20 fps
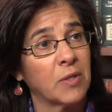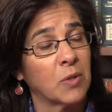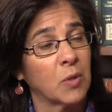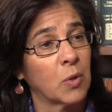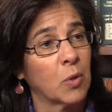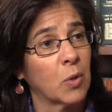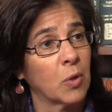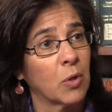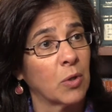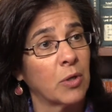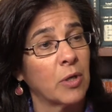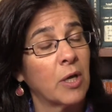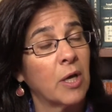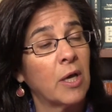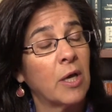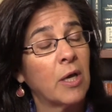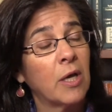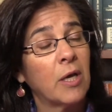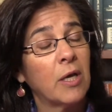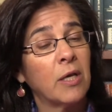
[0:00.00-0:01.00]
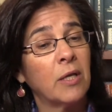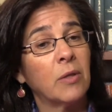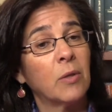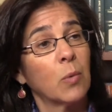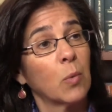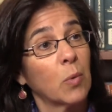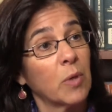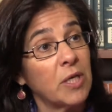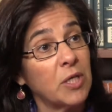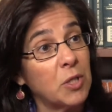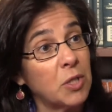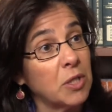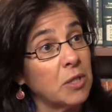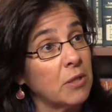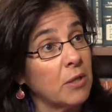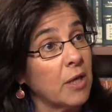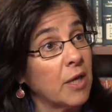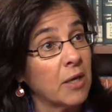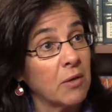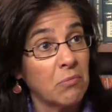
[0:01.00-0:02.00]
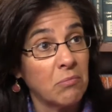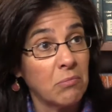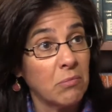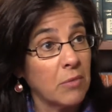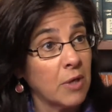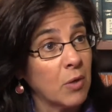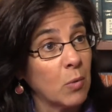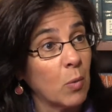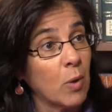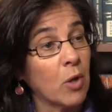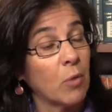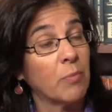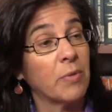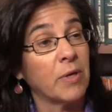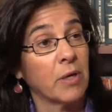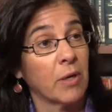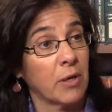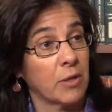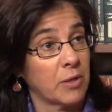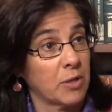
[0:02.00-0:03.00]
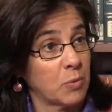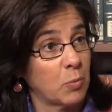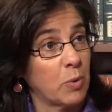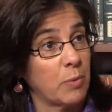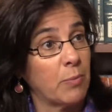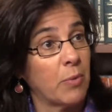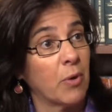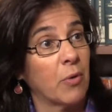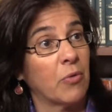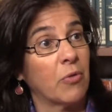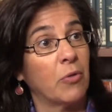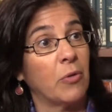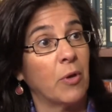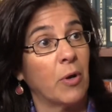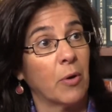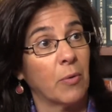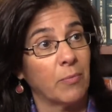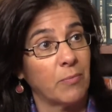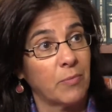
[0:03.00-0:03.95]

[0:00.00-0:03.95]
has occurred in the region and, and well beyond, as mm, we both and we'll know.